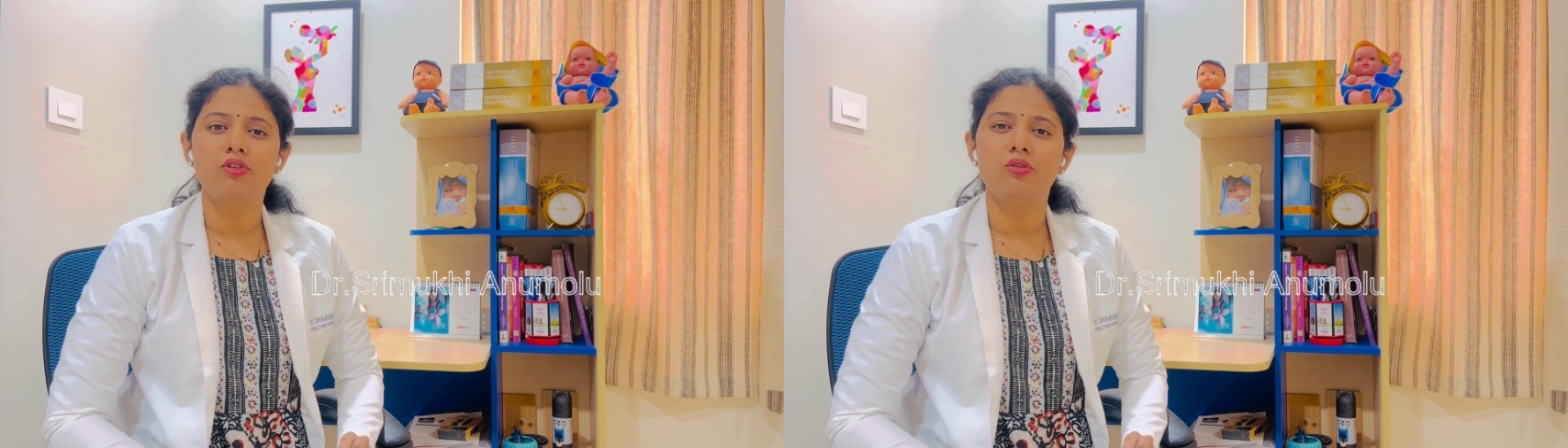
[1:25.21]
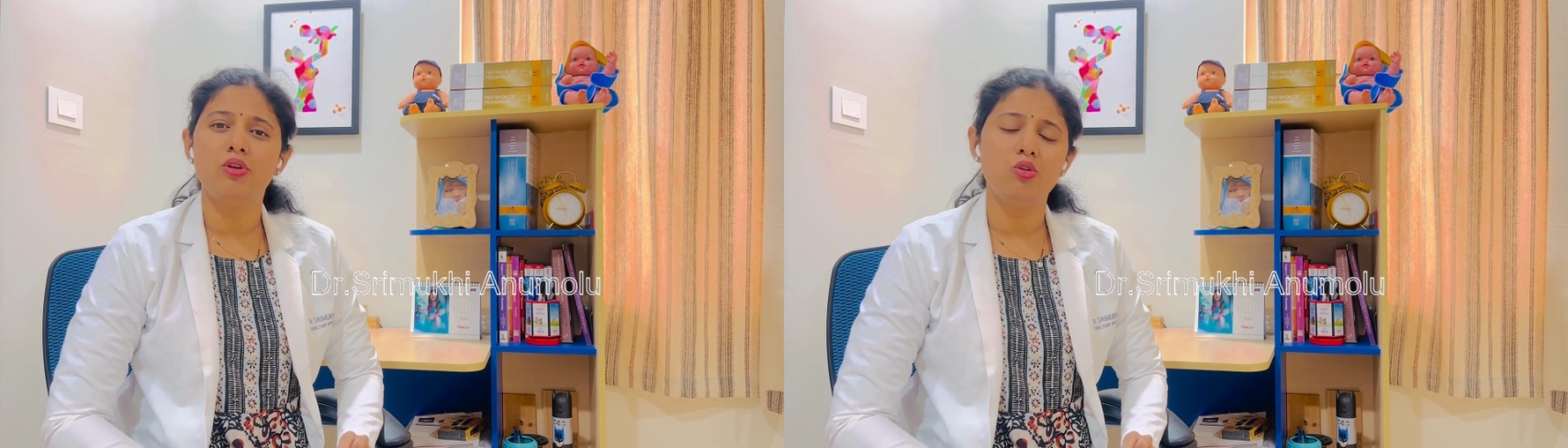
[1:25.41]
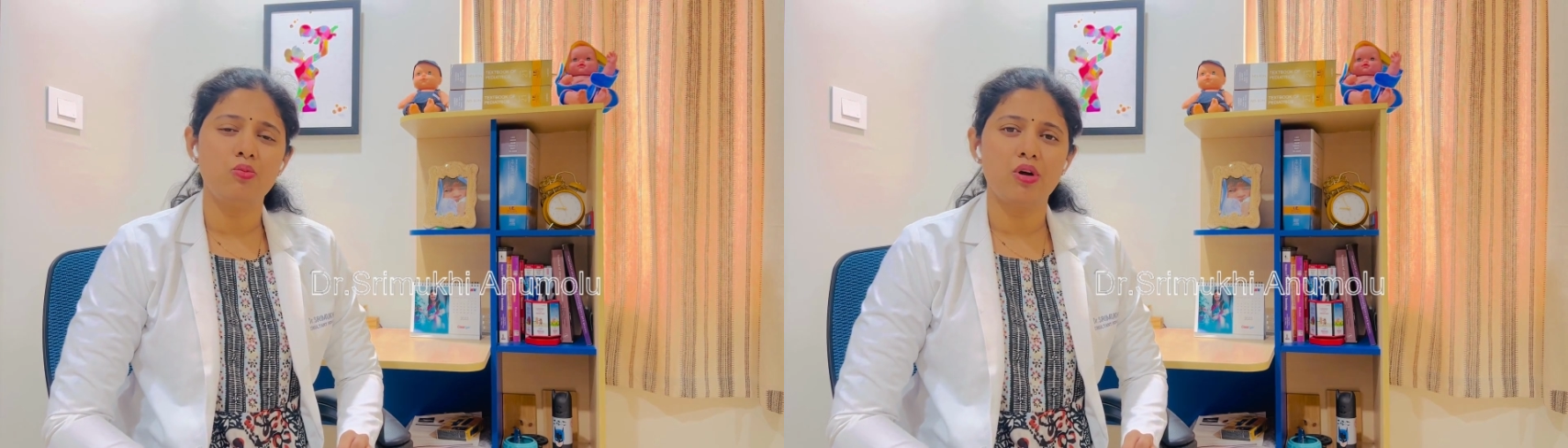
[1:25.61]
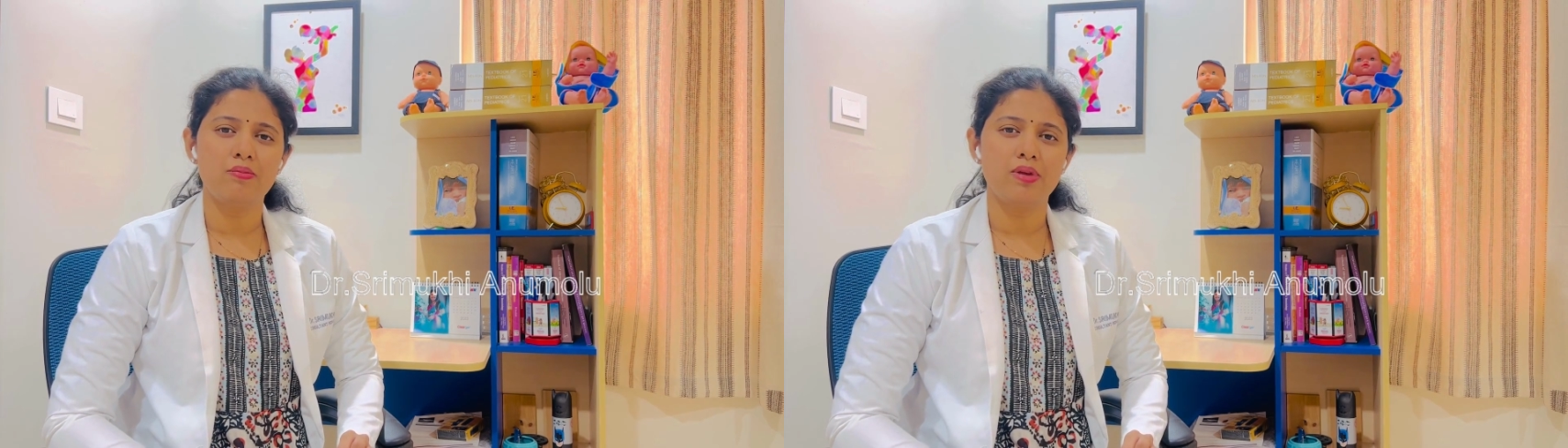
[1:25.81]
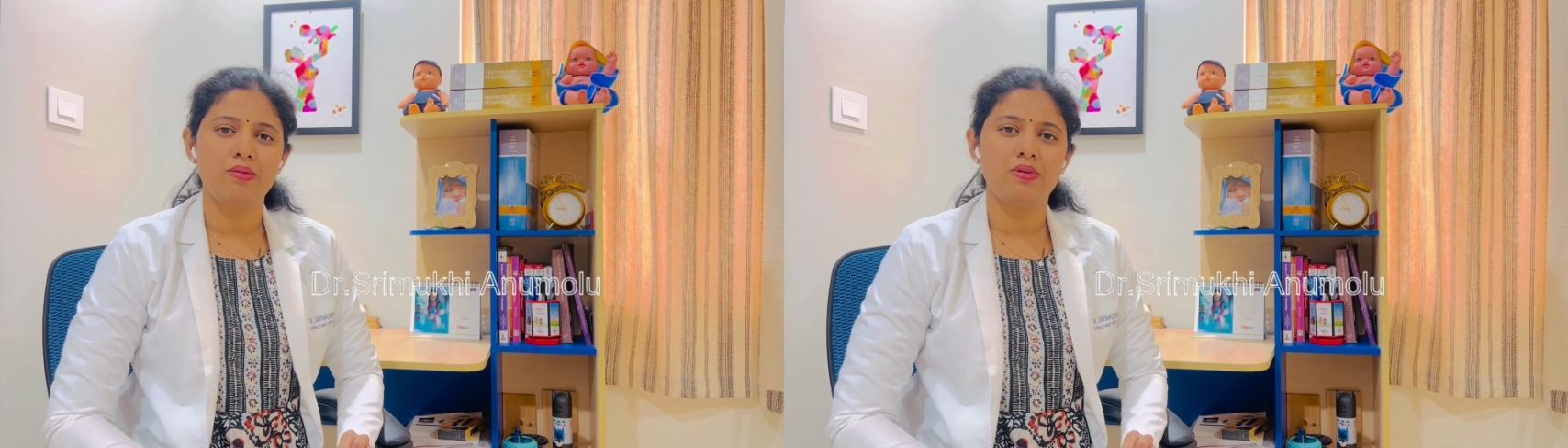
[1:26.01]
newborn
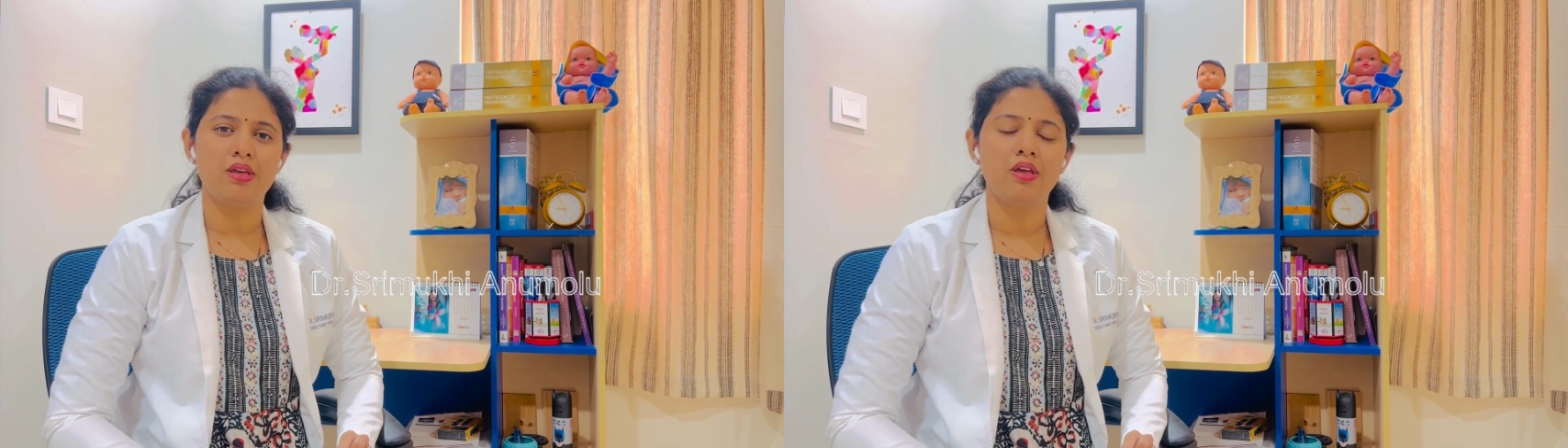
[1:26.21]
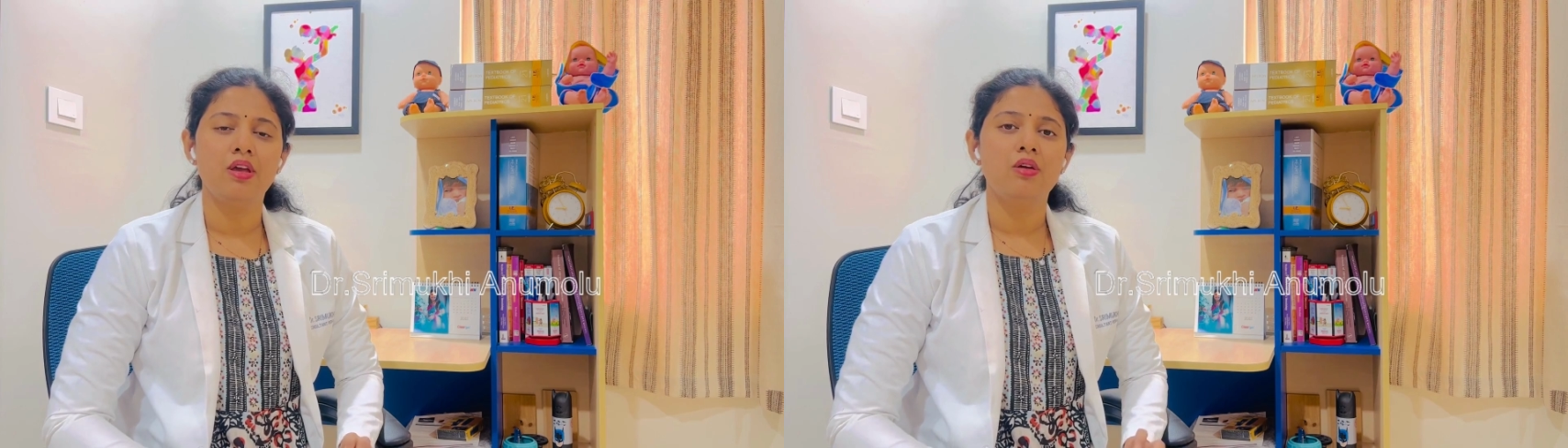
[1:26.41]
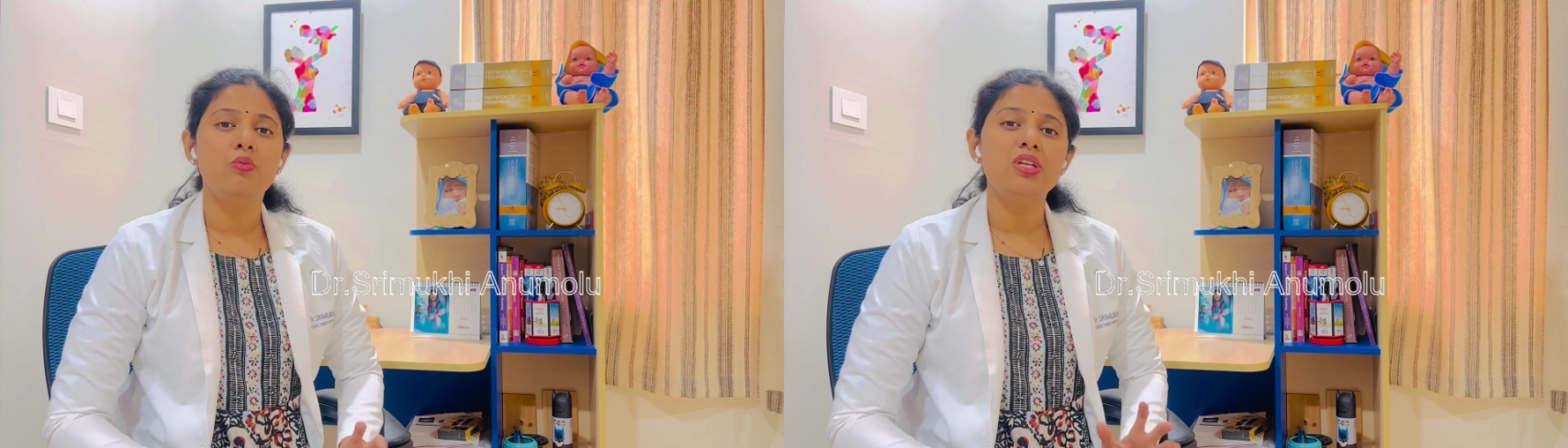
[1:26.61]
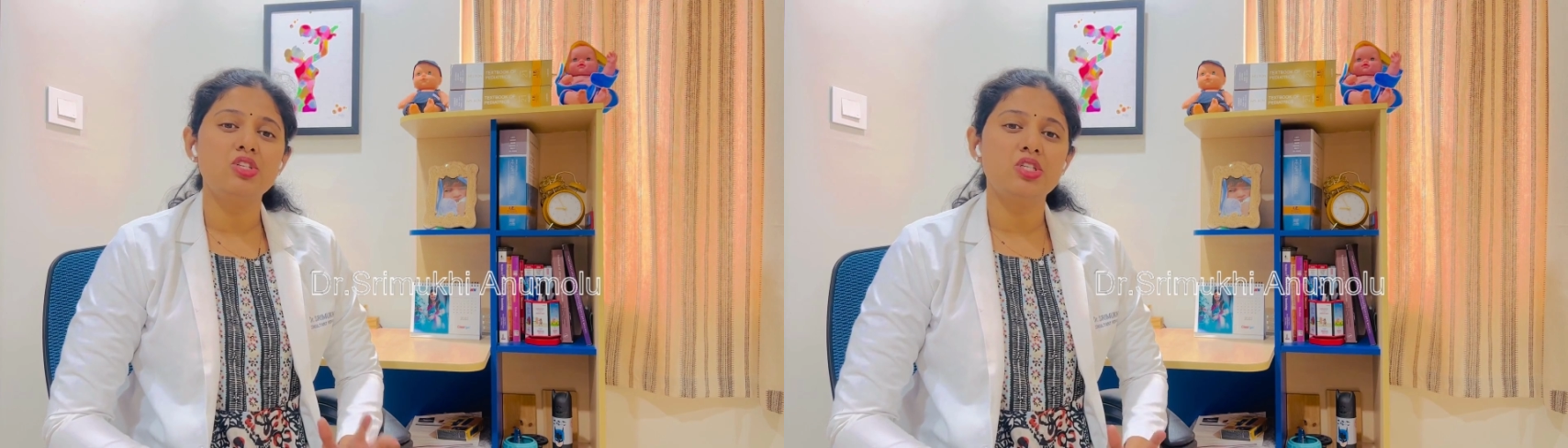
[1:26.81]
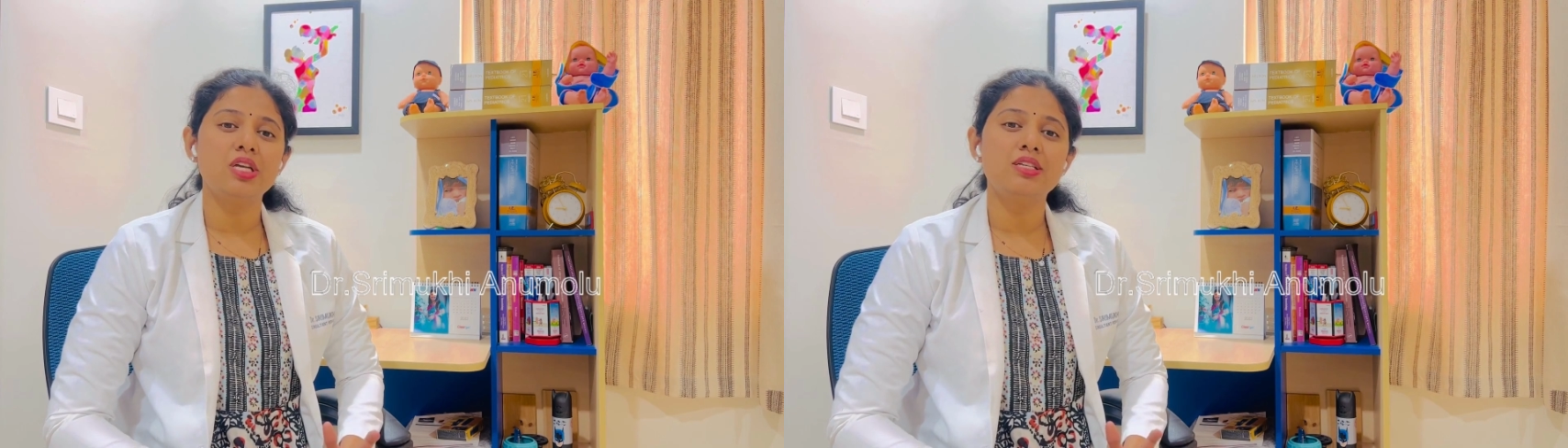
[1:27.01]
baby, which